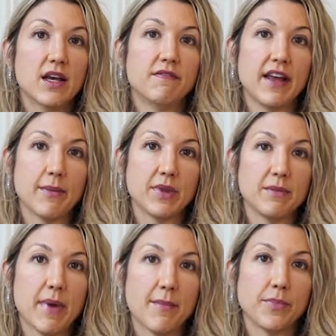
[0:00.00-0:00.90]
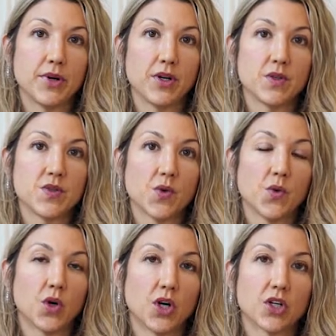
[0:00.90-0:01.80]
family members
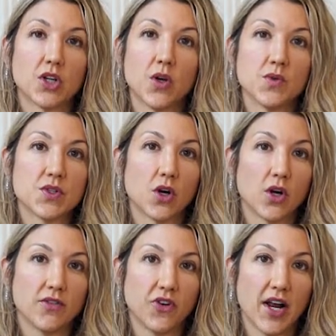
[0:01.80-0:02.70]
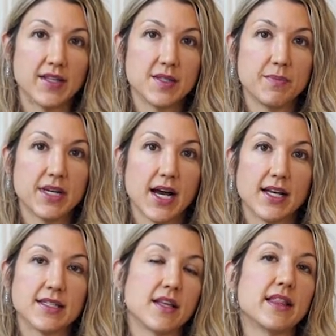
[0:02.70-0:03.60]
or close girlfriends,
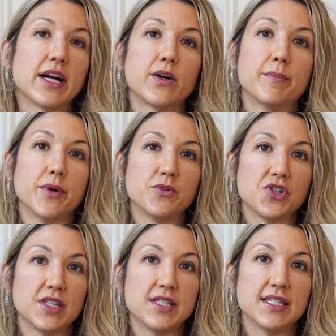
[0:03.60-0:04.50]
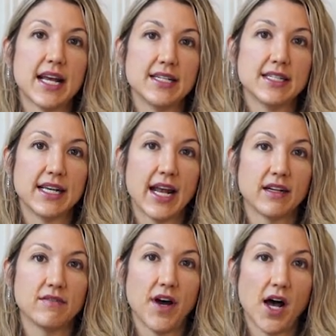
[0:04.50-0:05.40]
because their emotions tend to get
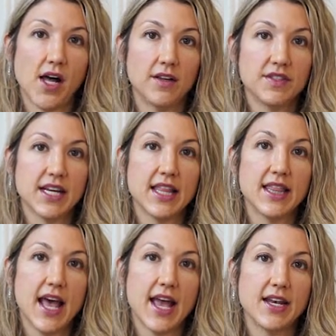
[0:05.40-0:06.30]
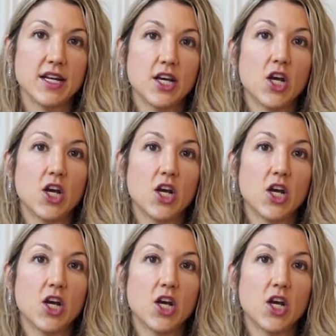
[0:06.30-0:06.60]
involved, and then